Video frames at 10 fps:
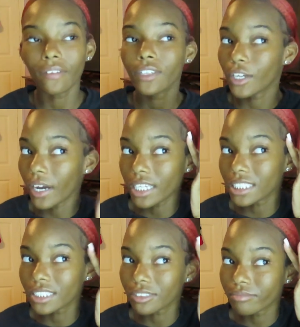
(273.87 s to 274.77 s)
Even though I
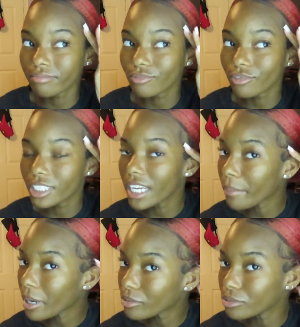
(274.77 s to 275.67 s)
need to
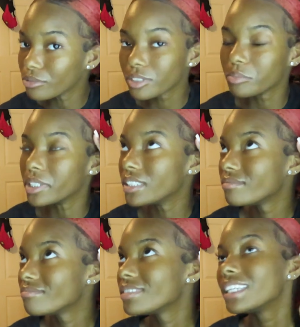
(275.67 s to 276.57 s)
redye my roots.
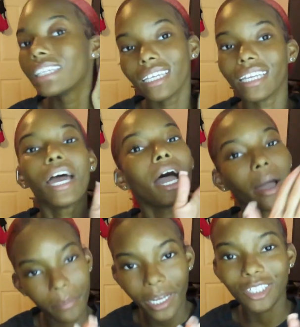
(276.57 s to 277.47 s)
But again,
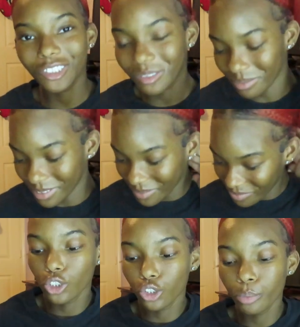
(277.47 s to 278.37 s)
I'm not
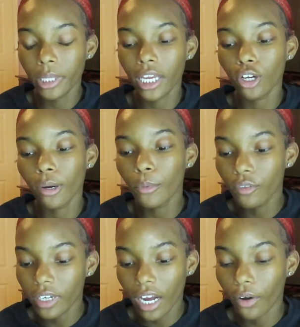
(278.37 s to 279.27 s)
tripping. Do you plan on
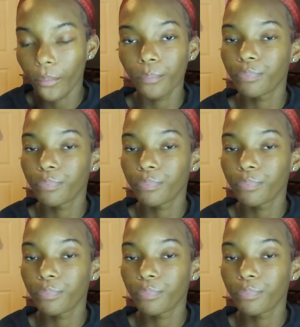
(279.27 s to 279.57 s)
moving out?